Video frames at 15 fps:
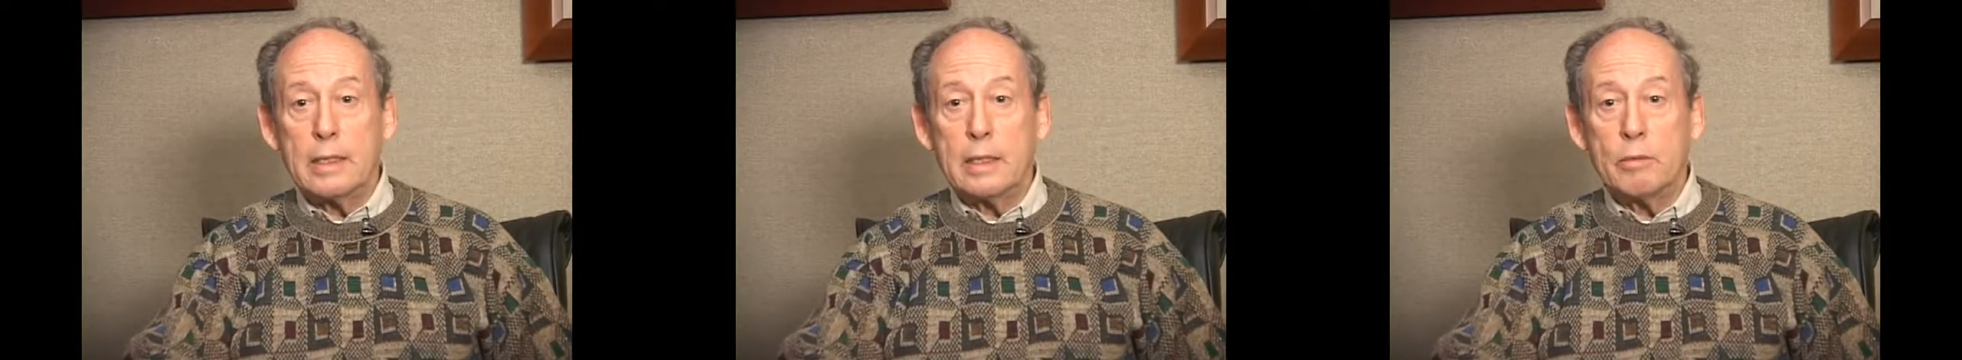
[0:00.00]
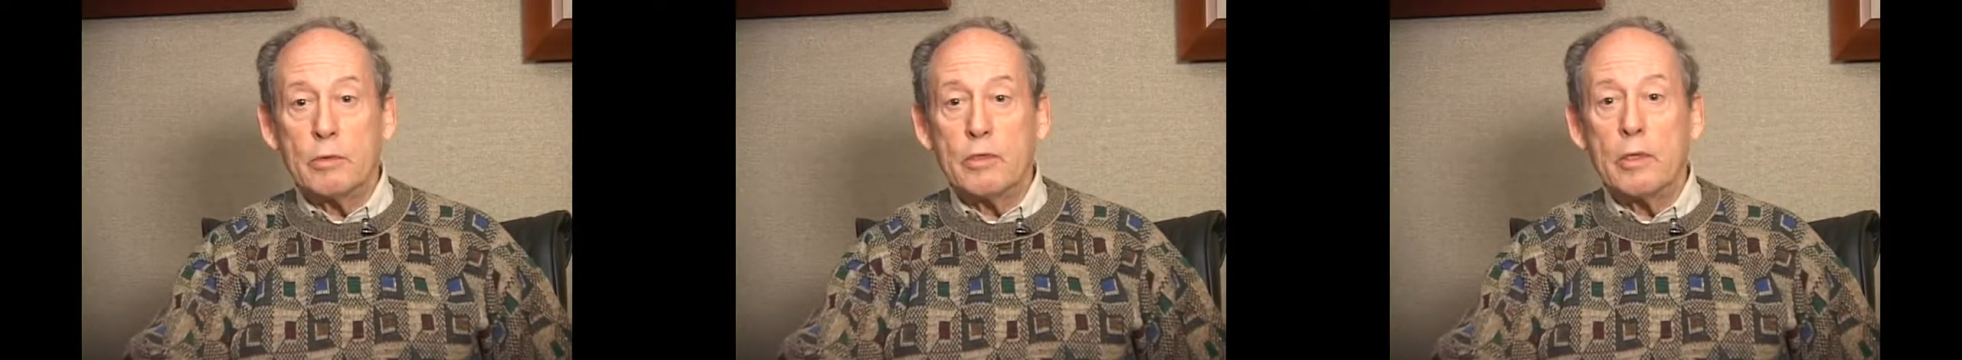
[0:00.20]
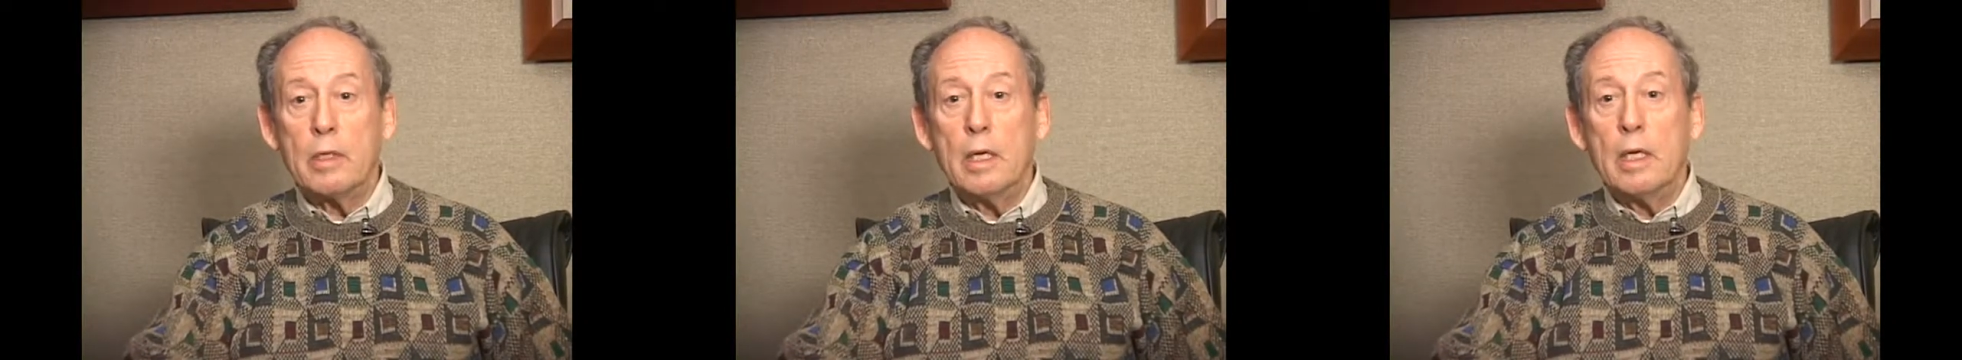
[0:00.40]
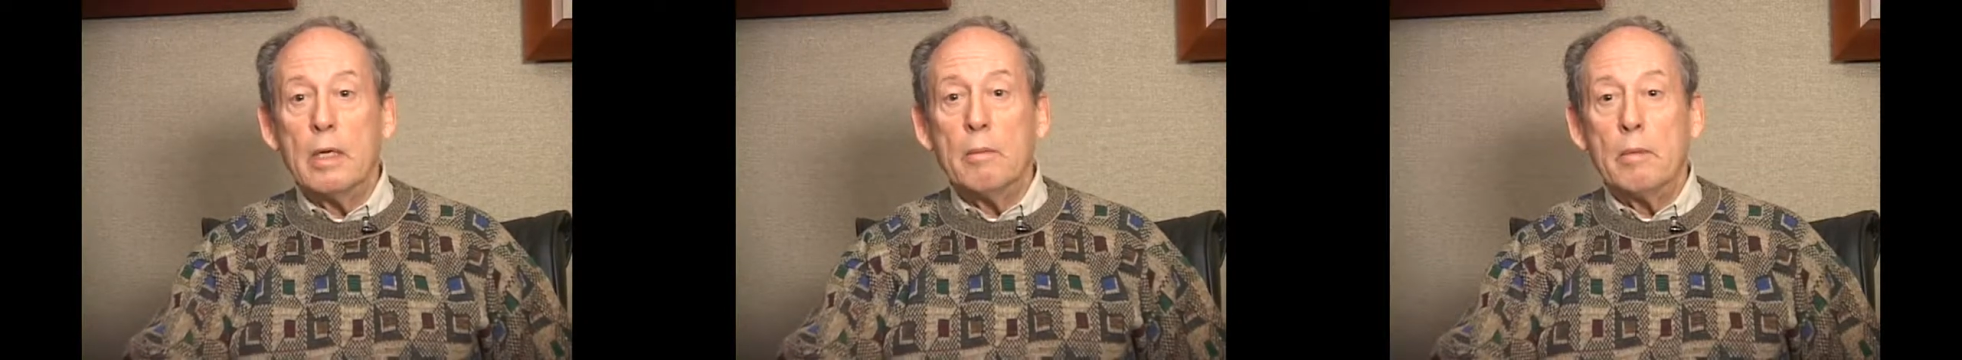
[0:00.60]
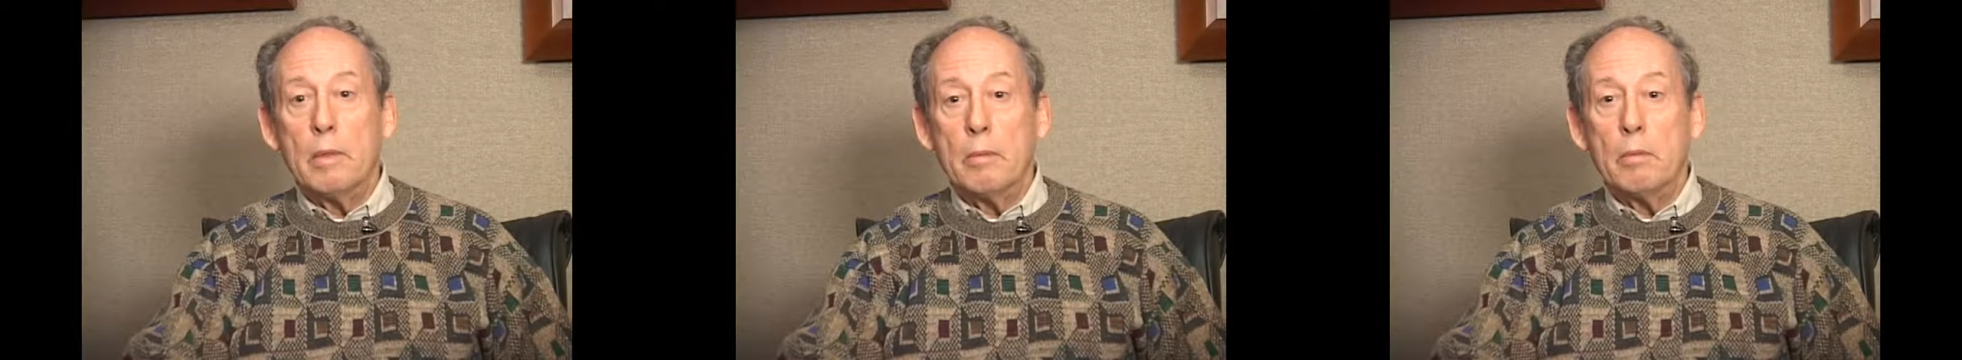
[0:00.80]
He was in,
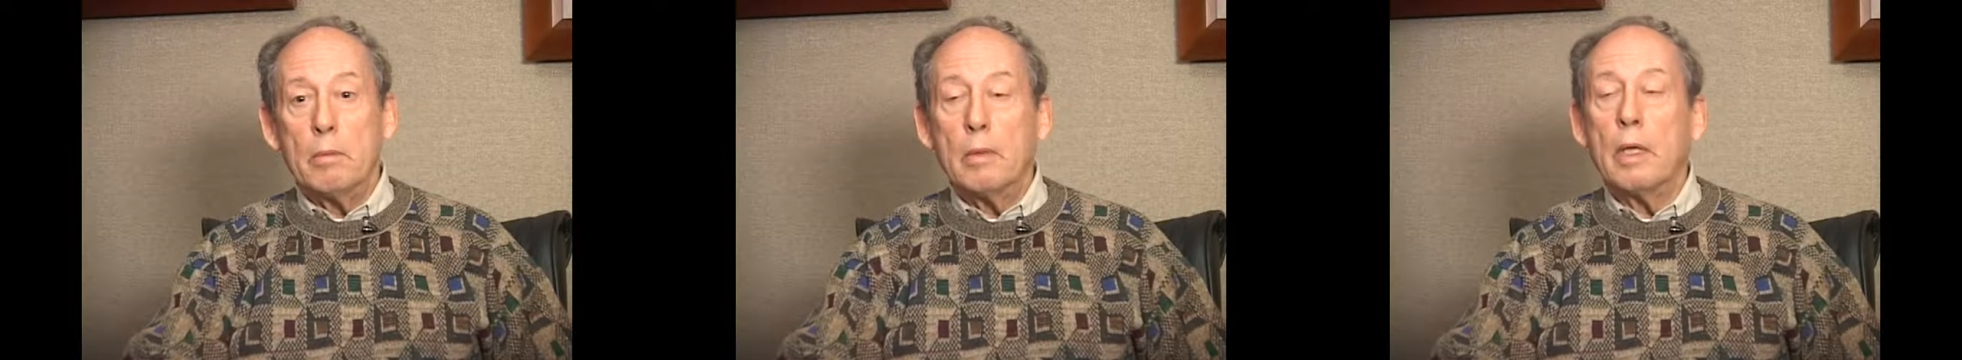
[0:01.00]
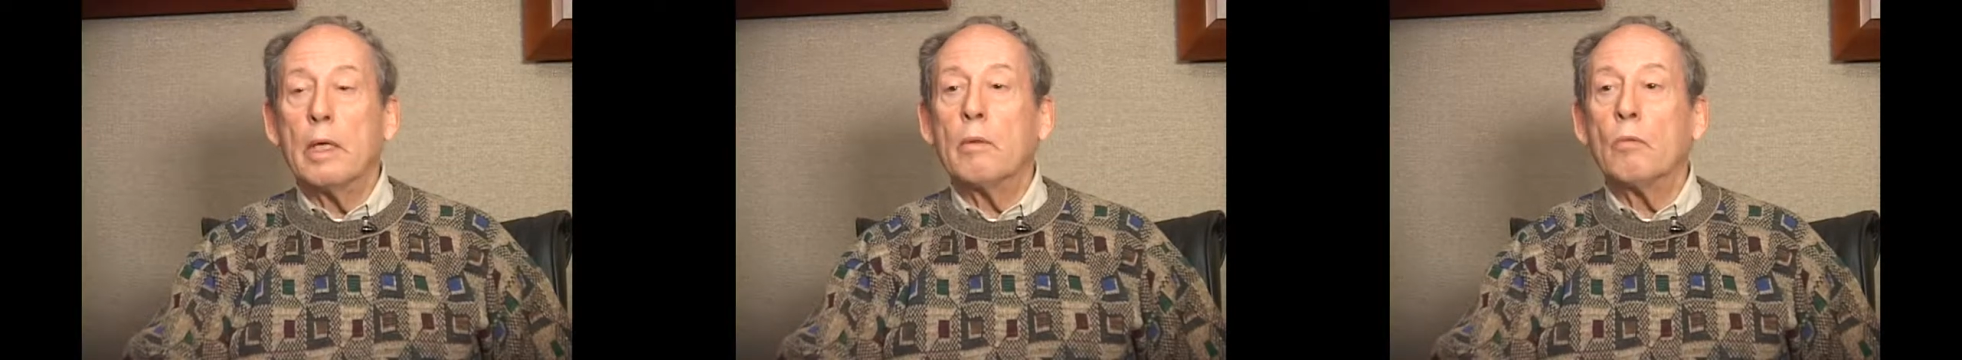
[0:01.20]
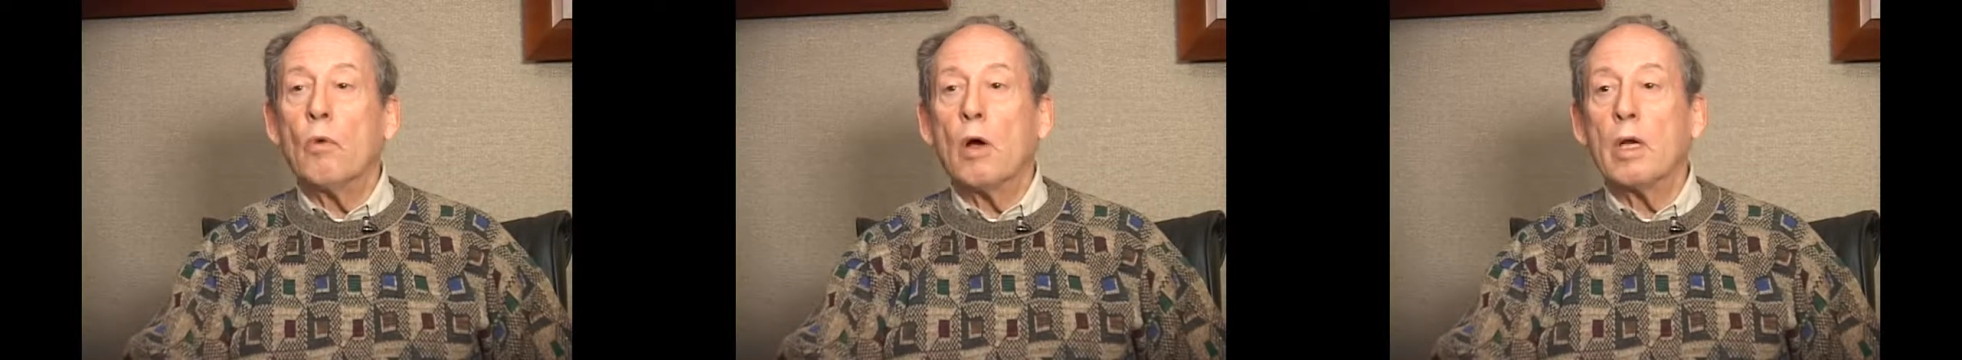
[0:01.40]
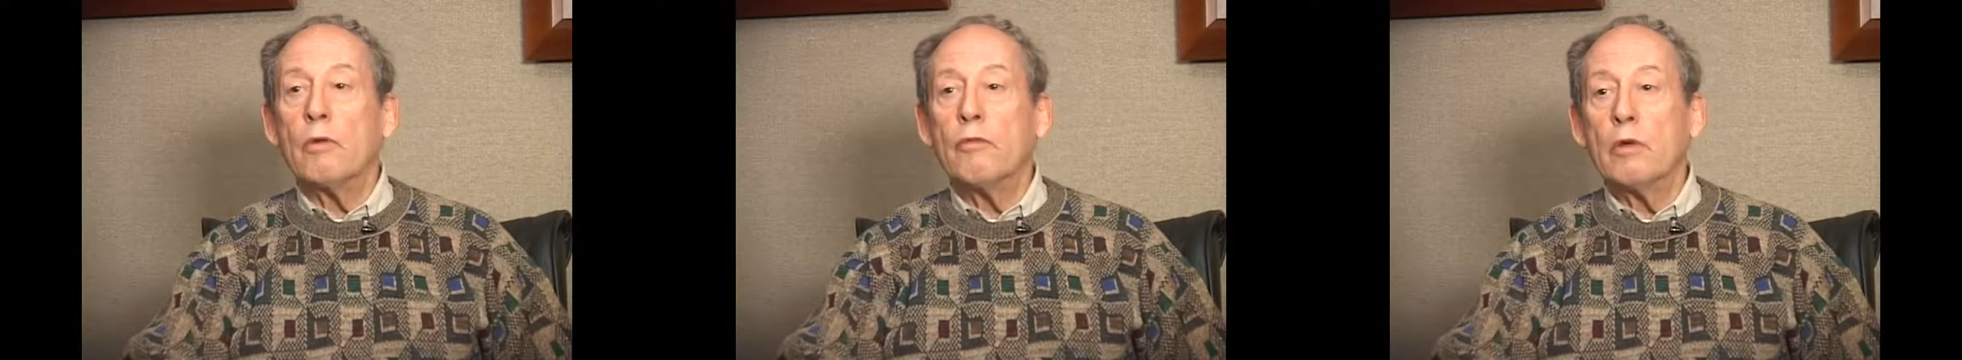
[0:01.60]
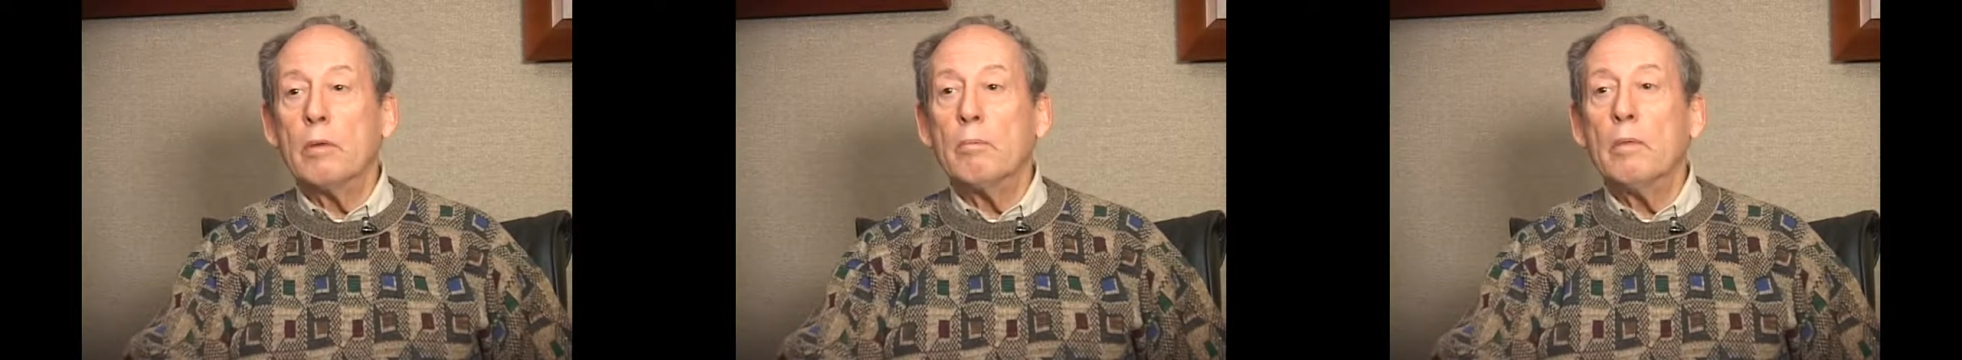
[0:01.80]
he, and one
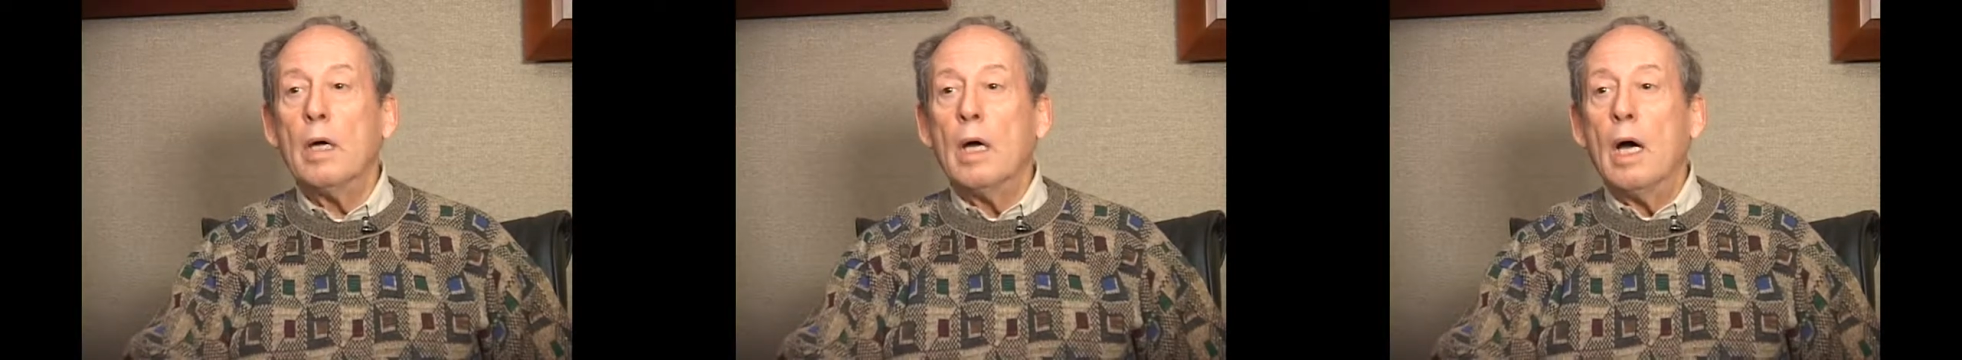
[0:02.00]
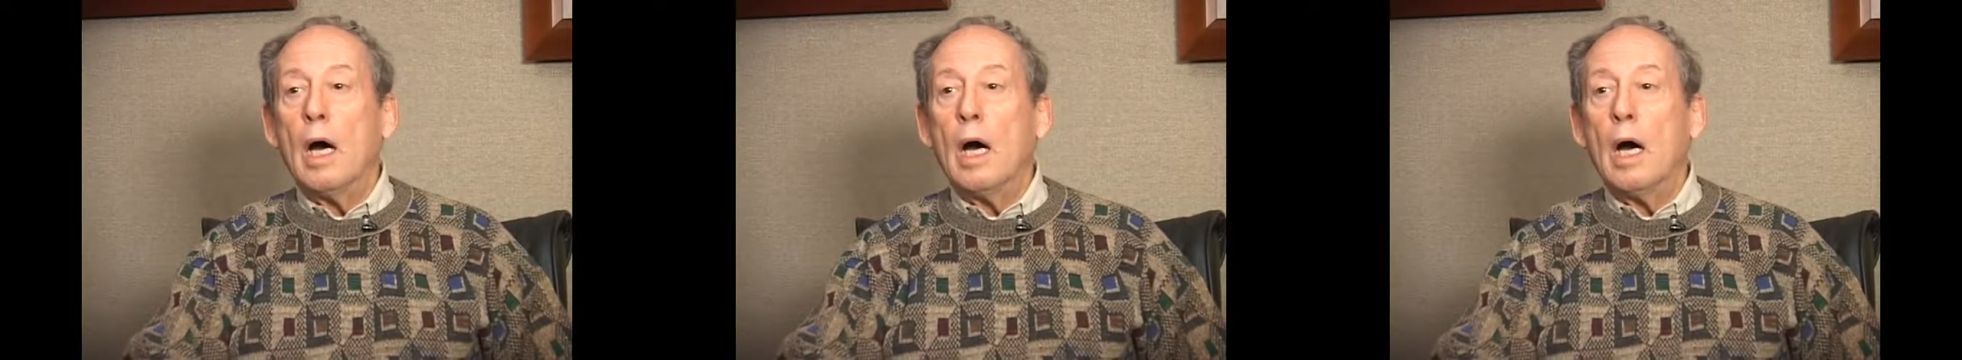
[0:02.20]
of them